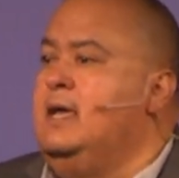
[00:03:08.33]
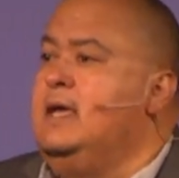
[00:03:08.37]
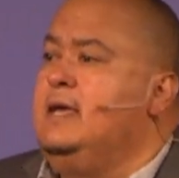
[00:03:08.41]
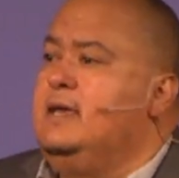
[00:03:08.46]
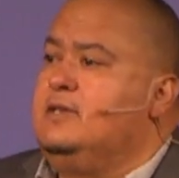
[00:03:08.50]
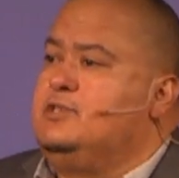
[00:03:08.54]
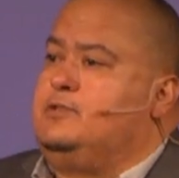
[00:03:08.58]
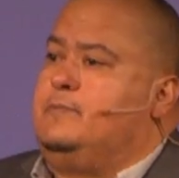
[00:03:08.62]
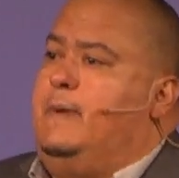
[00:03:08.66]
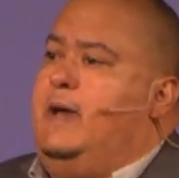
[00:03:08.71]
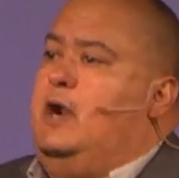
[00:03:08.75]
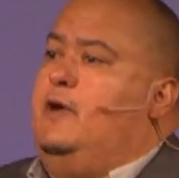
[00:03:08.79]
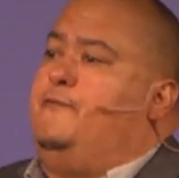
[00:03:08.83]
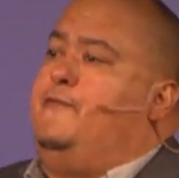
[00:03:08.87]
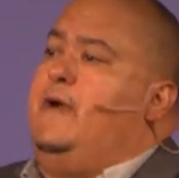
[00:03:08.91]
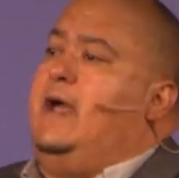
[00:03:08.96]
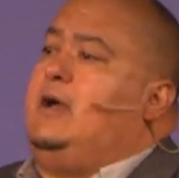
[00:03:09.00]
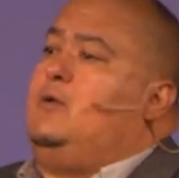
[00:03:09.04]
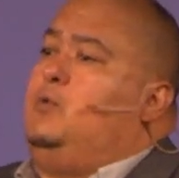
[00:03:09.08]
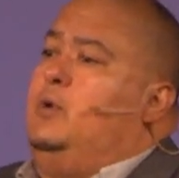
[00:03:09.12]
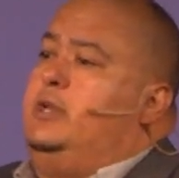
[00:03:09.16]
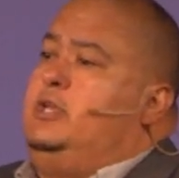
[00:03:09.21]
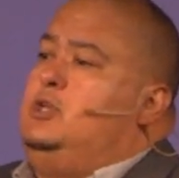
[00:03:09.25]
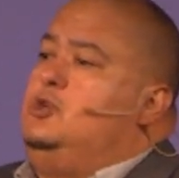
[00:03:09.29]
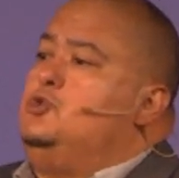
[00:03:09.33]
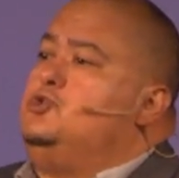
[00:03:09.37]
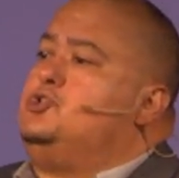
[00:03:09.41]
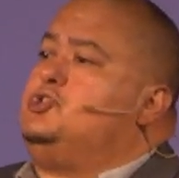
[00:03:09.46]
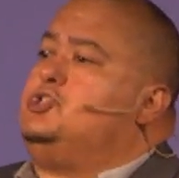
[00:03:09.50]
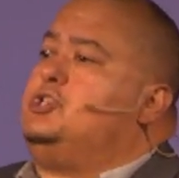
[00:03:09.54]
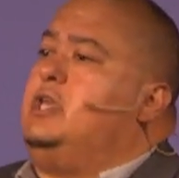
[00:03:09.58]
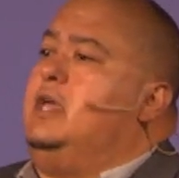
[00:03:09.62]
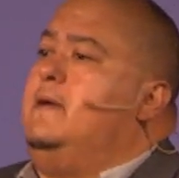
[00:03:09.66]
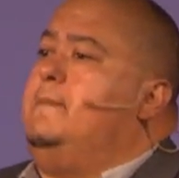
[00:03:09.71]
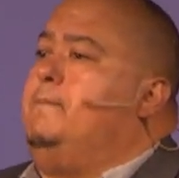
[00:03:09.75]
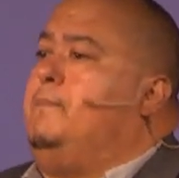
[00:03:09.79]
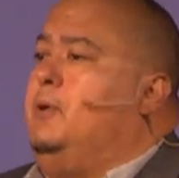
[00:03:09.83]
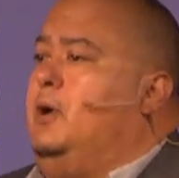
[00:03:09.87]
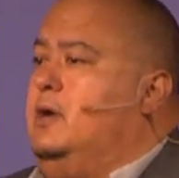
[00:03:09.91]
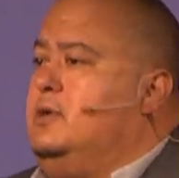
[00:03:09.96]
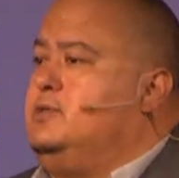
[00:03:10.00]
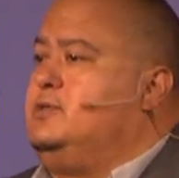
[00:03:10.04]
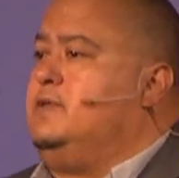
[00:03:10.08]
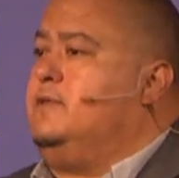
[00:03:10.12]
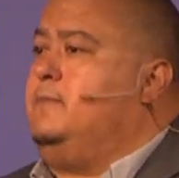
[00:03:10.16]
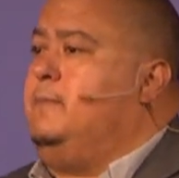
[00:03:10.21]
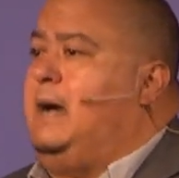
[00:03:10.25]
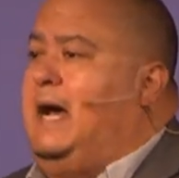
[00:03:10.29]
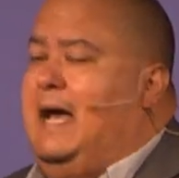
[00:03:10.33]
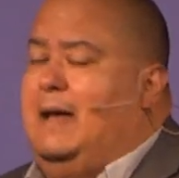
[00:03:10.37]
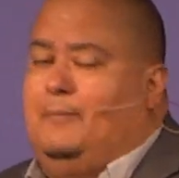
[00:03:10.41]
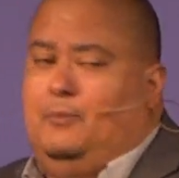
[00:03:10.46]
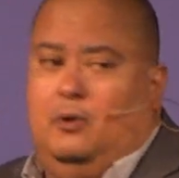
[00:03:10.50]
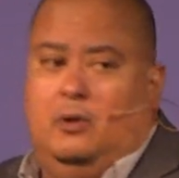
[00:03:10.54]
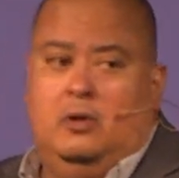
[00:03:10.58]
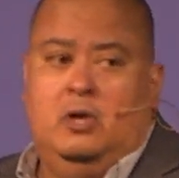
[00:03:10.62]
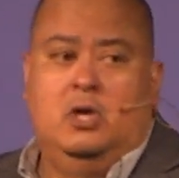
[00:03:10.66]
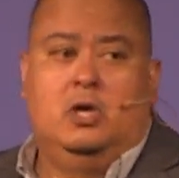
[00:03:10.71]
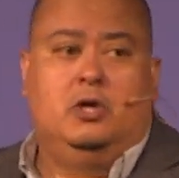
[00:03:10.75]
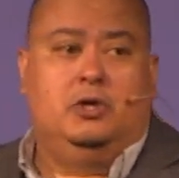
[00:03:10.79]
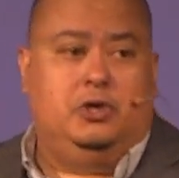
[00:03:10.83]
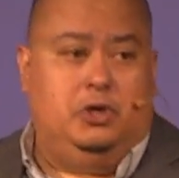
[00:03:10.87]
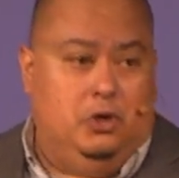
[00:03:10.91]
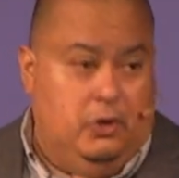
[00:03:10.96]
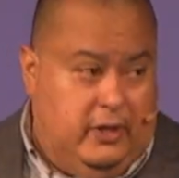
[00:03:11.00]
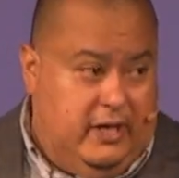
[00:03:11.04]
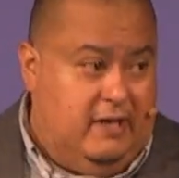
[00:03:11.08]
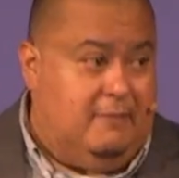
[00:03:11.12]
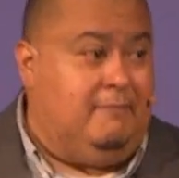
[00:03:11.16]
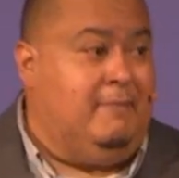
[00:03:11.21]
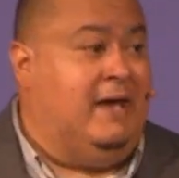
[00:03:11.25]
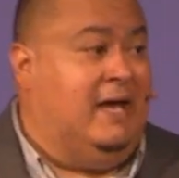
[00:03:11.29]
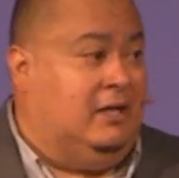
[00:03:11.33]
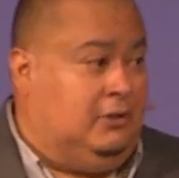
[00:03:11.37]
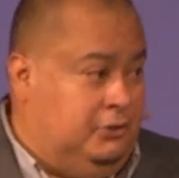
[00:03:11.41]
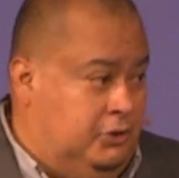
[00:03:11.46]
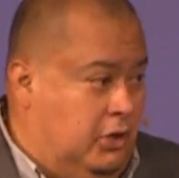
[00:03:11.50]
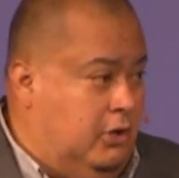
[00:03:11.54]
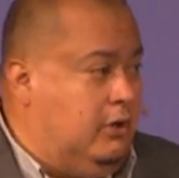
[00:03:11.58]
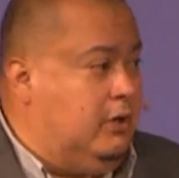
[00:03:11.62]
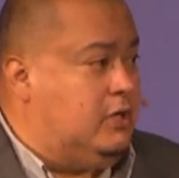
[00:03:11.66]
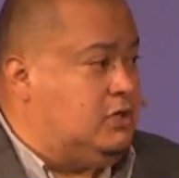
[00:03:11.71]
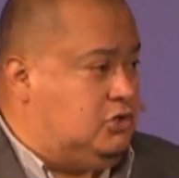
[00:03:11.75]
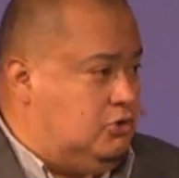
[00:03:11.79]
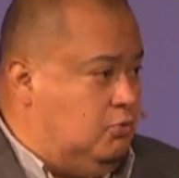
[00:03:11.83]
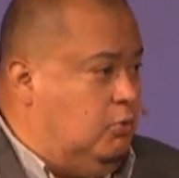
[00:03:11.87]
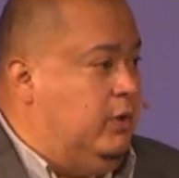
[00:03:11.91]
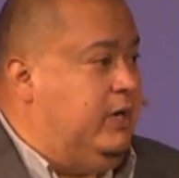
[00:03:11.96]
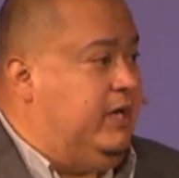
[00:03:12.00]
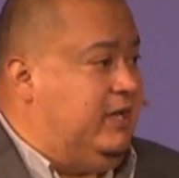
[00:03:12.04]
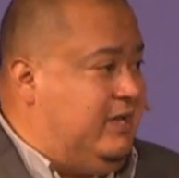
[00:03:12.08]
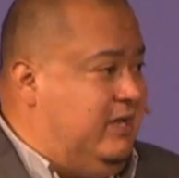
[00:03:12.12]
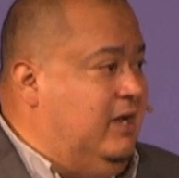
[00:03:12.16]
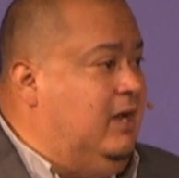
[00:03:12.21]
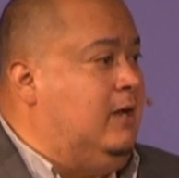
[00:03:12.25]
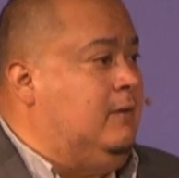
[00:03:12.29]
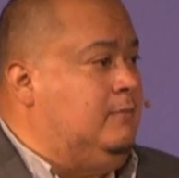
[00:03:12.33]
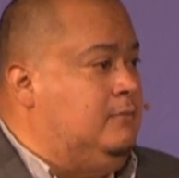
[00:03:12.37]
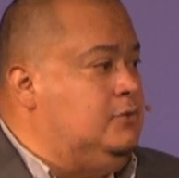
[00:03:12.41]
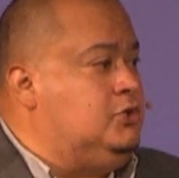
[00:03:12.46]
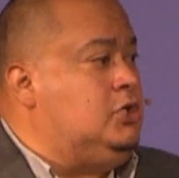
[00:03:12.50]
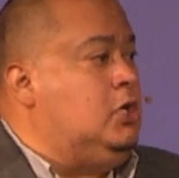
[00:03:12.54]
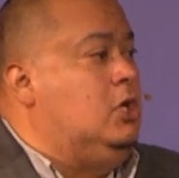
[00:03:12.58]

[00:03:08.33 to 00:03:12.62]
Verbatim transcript: As a matter of fact, when you skip parts of the Bible, you get malnourished when it comes